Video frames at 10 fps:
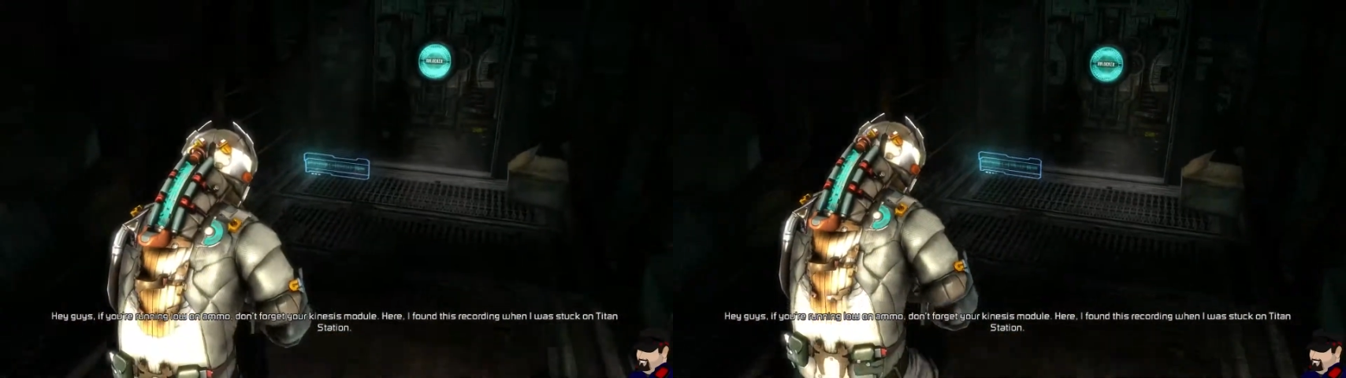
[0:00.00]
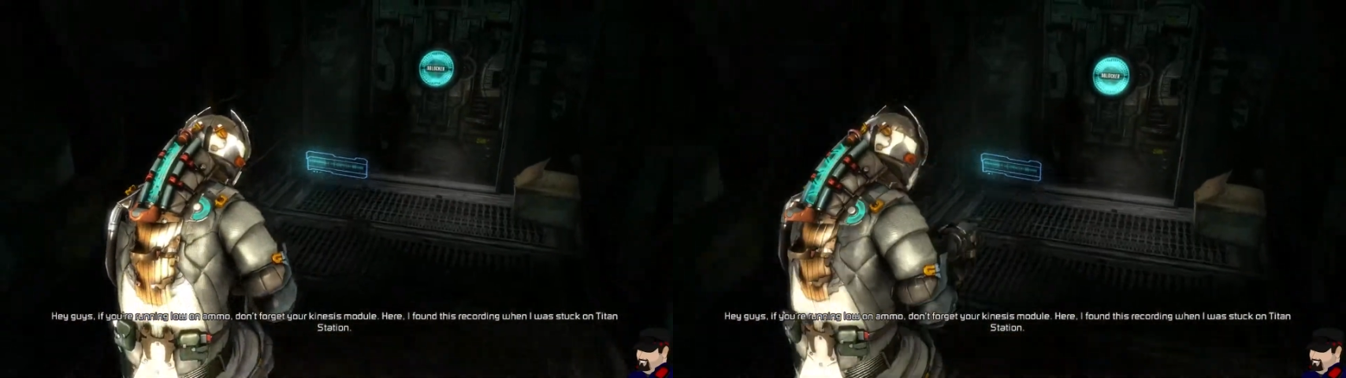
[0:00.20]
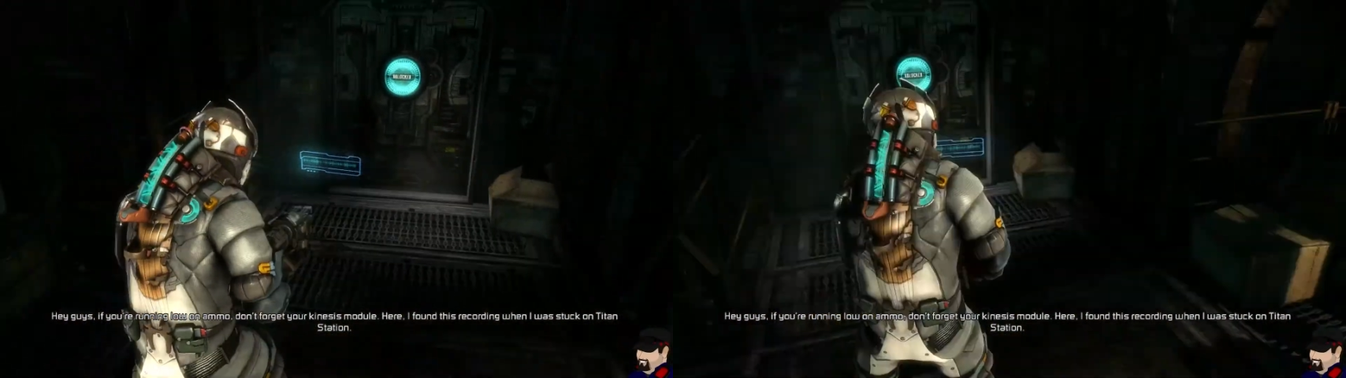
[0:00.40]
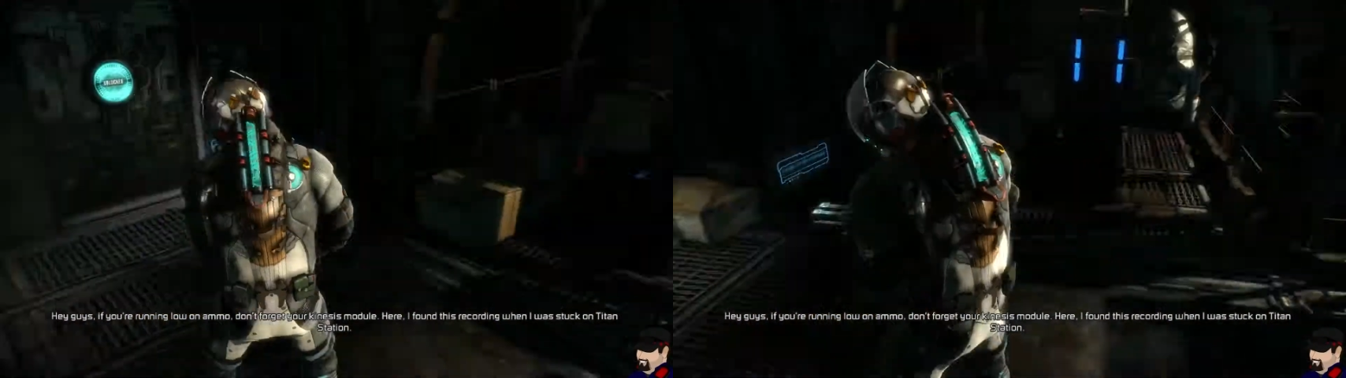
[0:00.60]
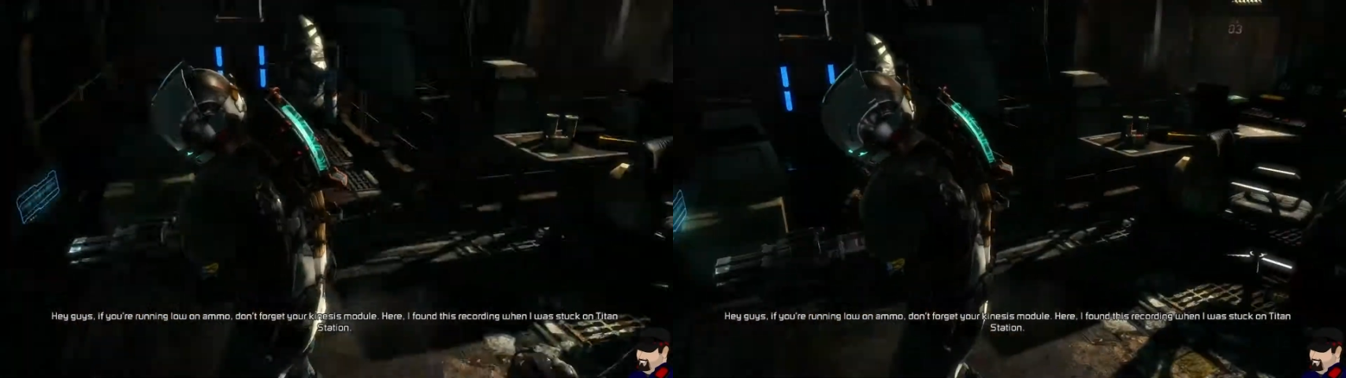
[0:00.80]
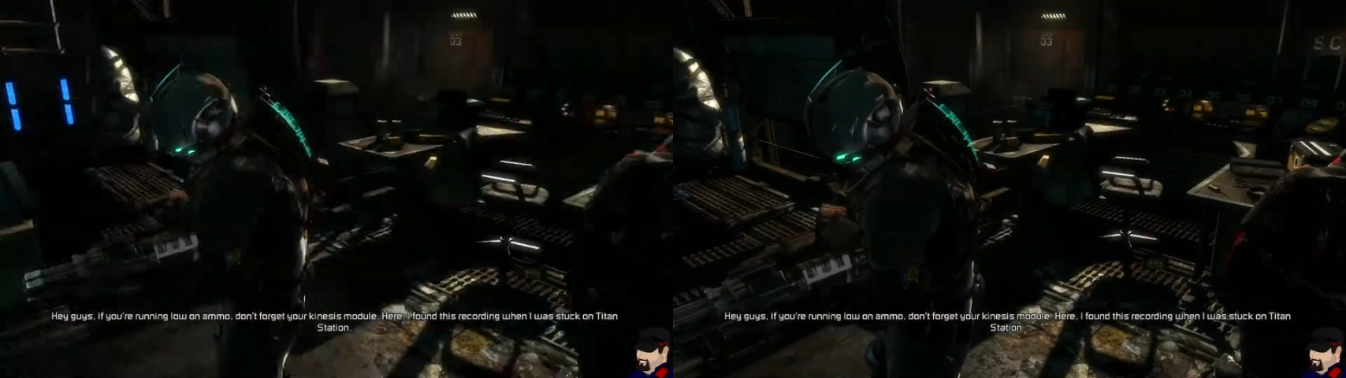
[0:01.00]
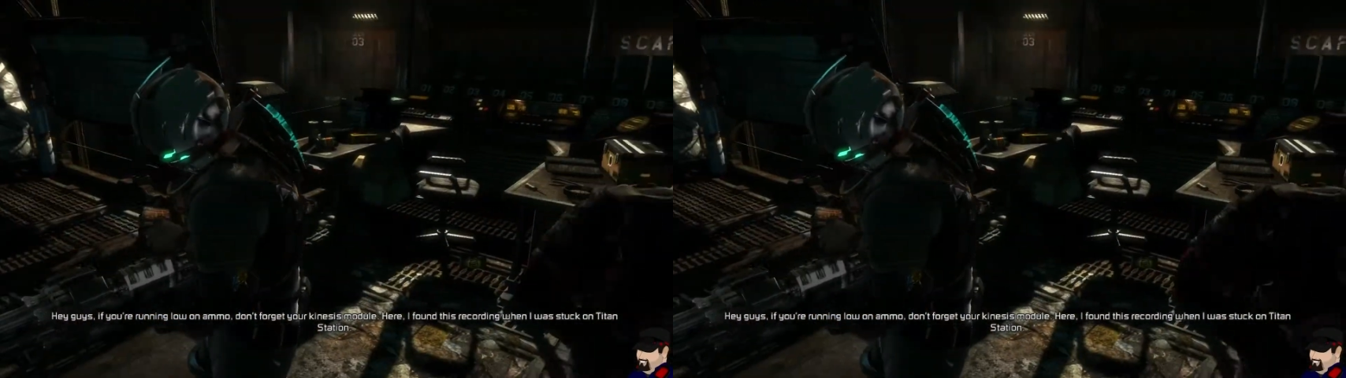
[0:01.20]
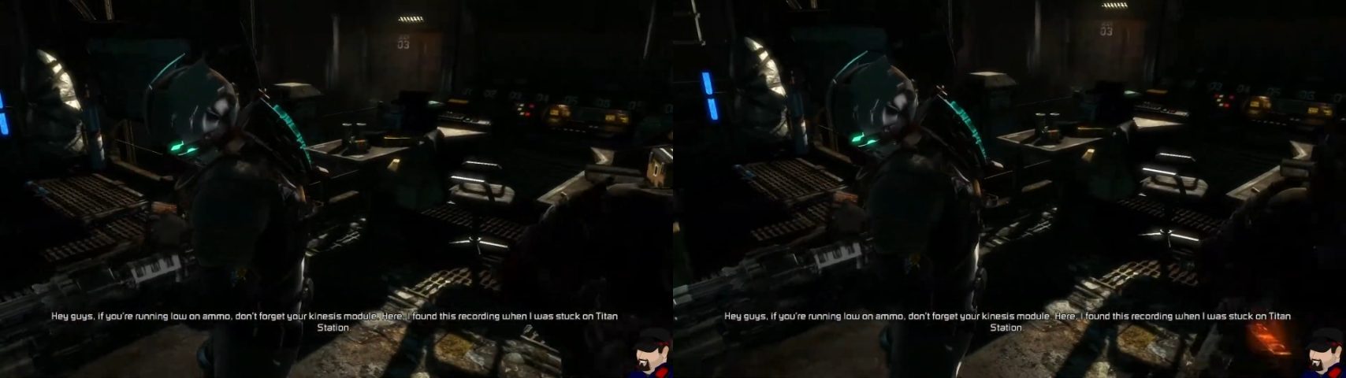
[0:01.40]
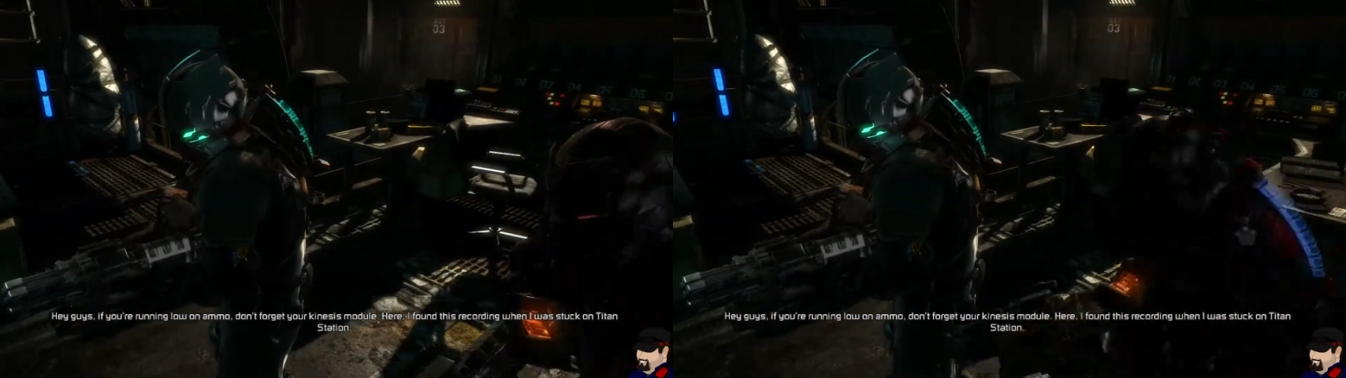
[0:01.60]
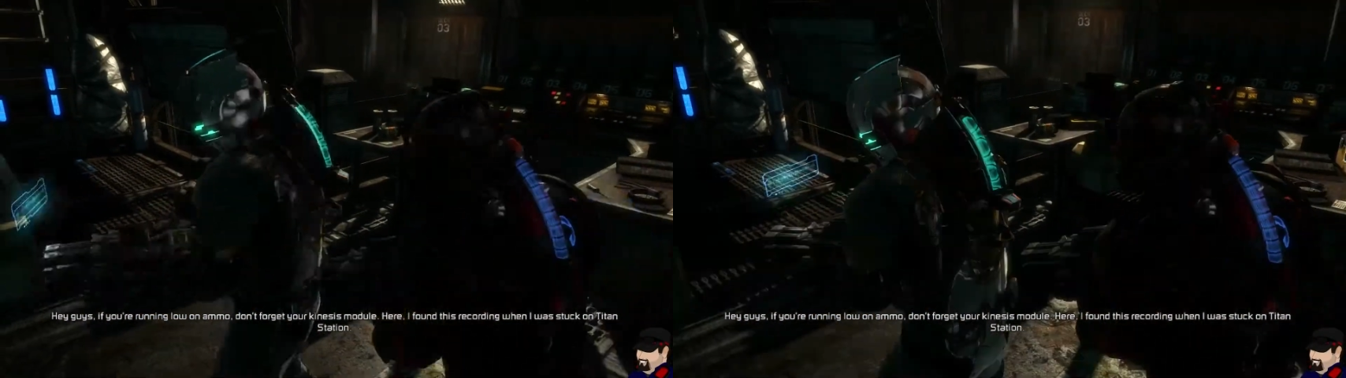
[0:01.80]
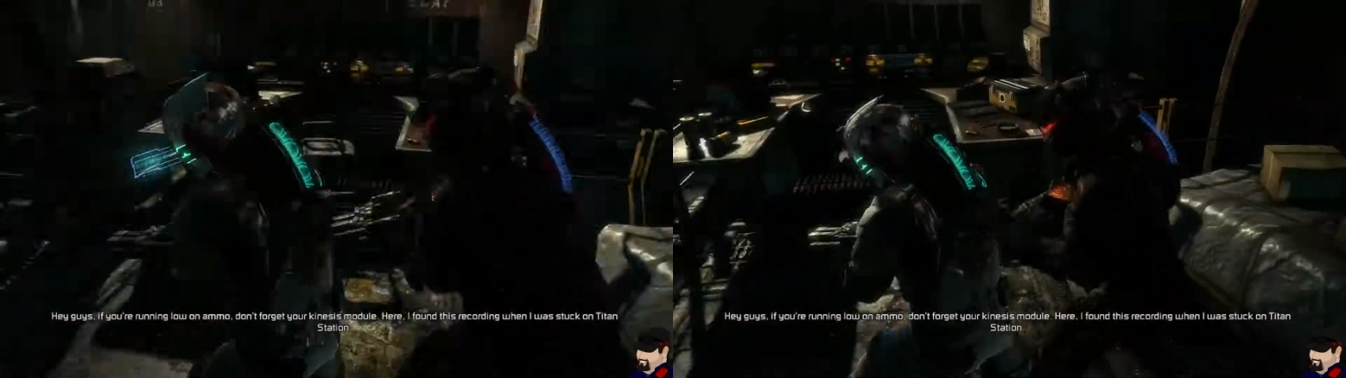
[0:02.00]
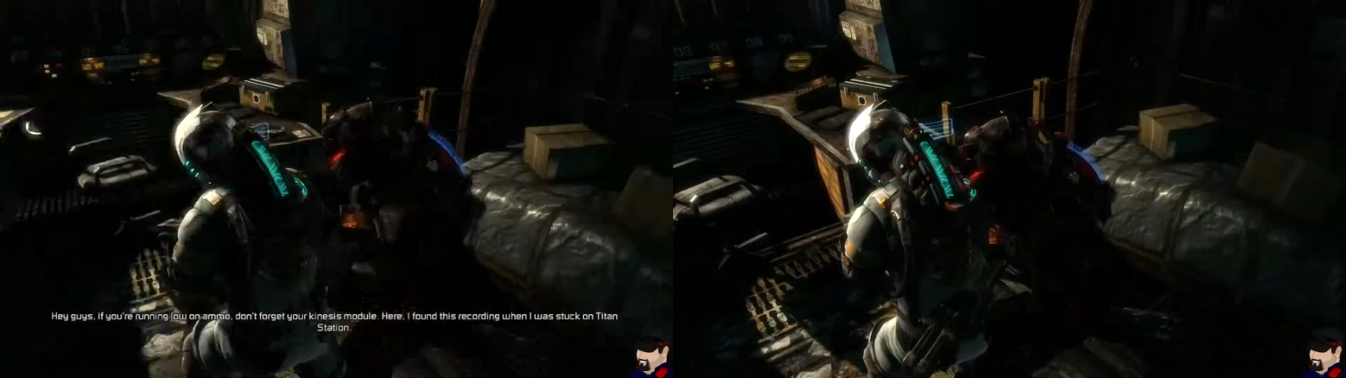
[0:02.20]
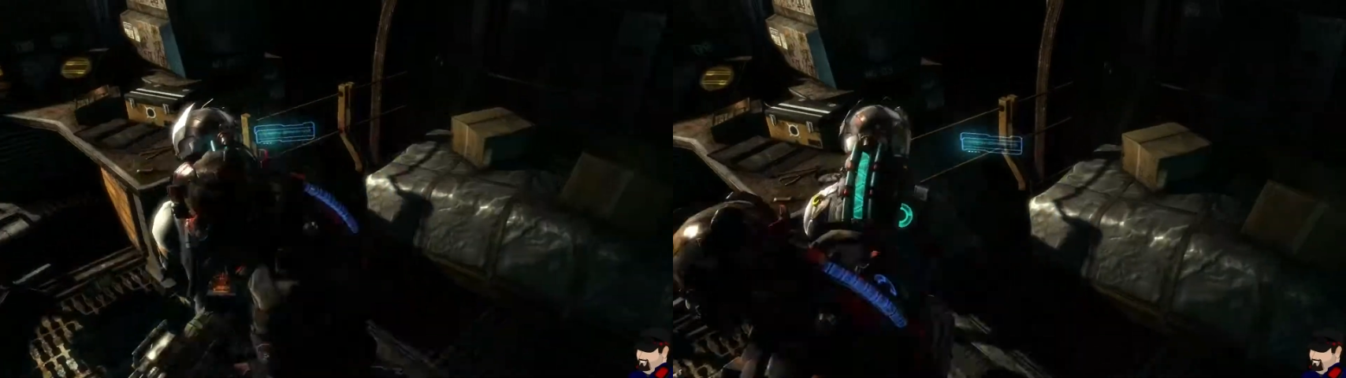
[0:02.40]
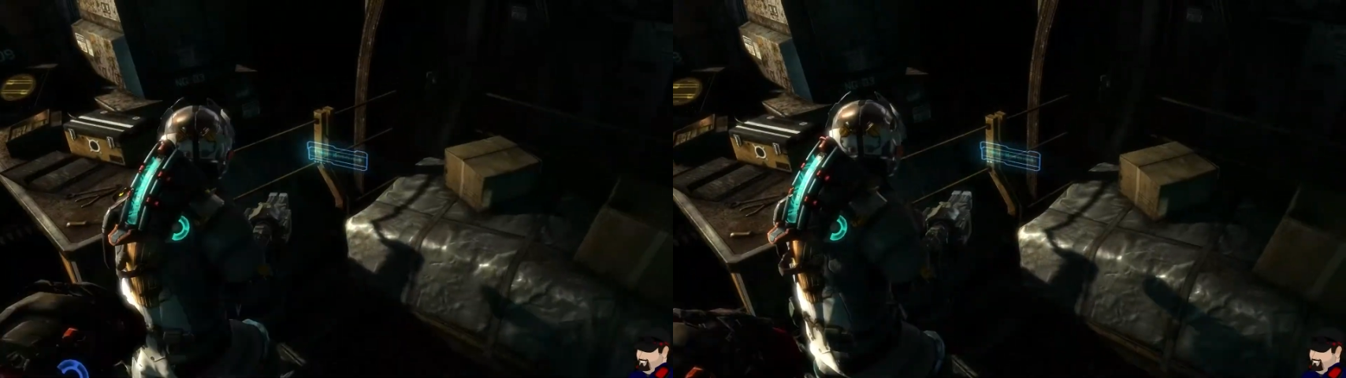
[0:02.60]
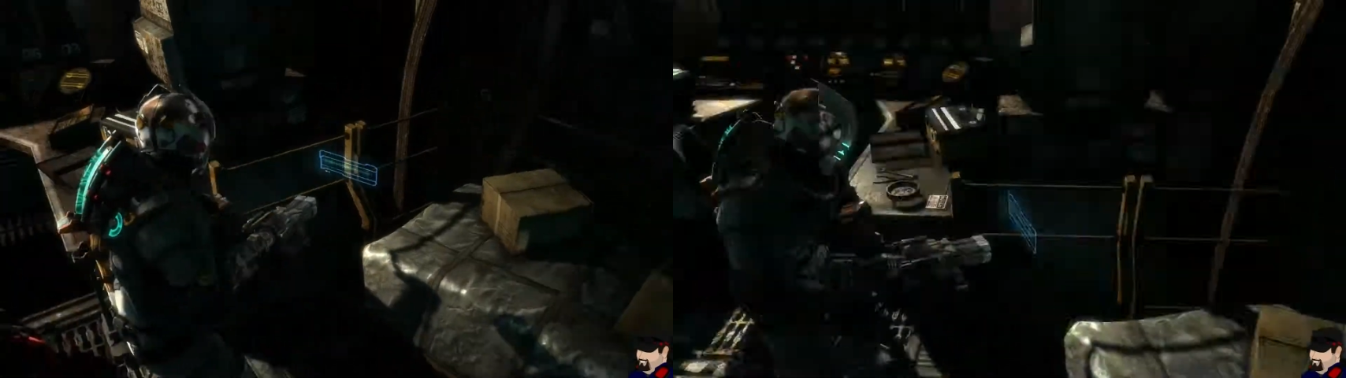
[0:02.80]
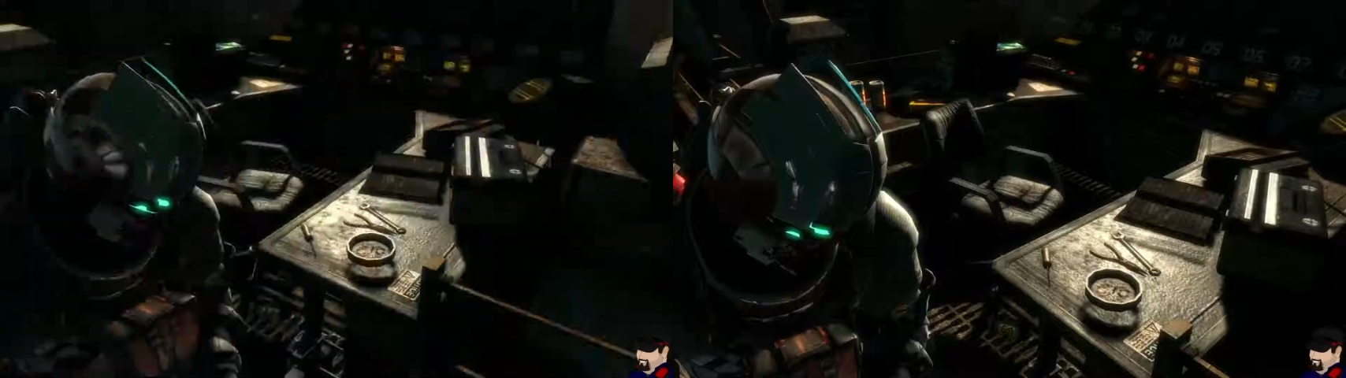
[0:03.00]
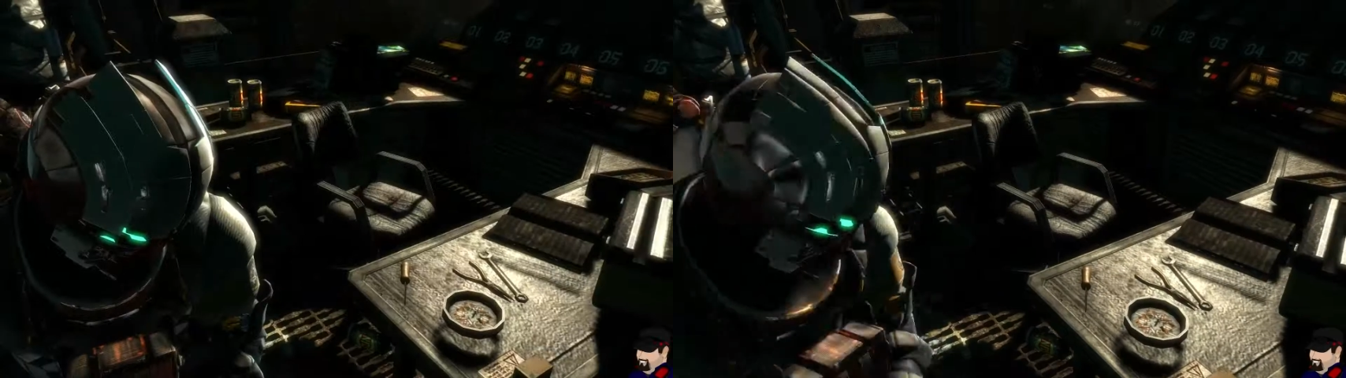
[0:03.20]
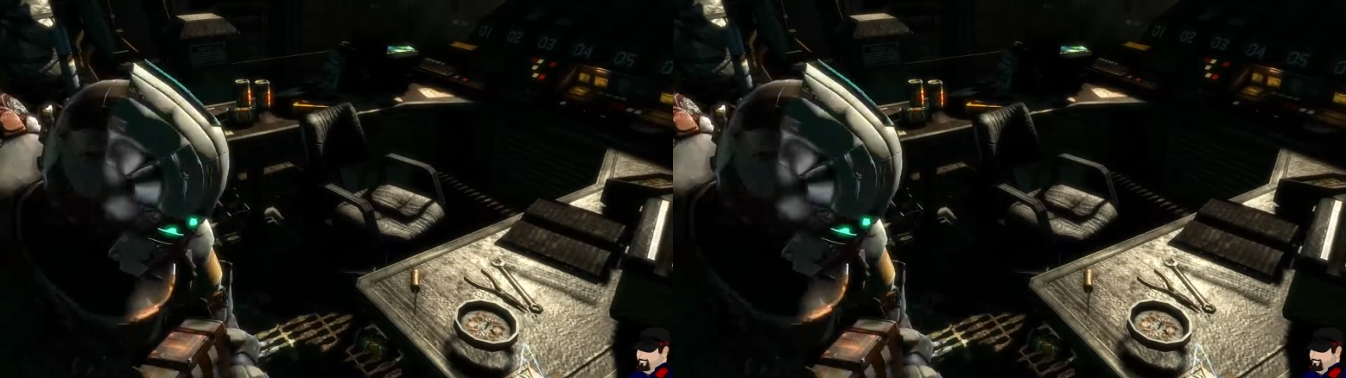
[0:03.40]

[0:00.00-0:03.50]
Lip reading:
(no speaker visible)